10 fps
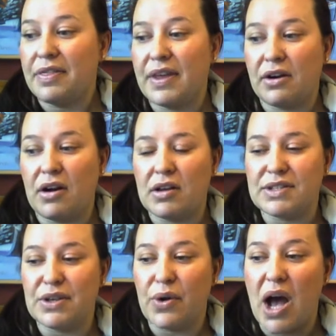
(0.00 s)
There are
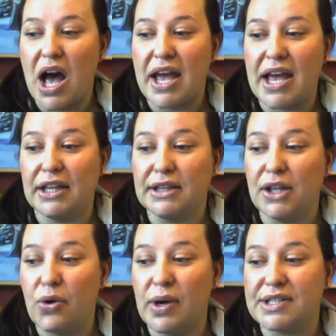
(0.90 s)
also high
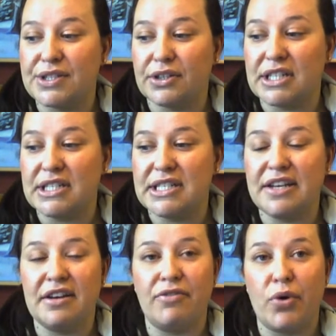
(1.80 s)
and low
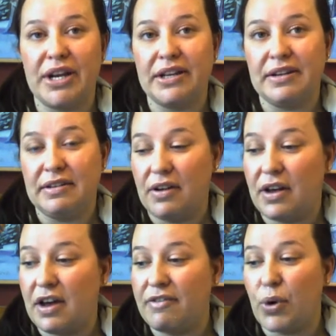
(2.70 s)
uncertainty
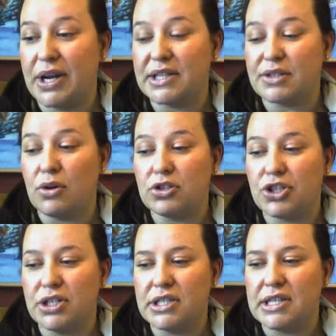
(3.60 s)
avoidance
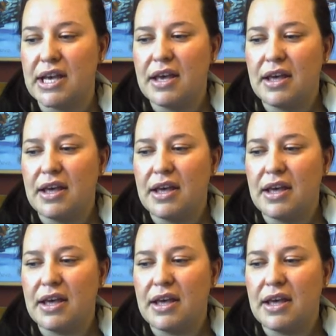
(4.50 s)
cultures.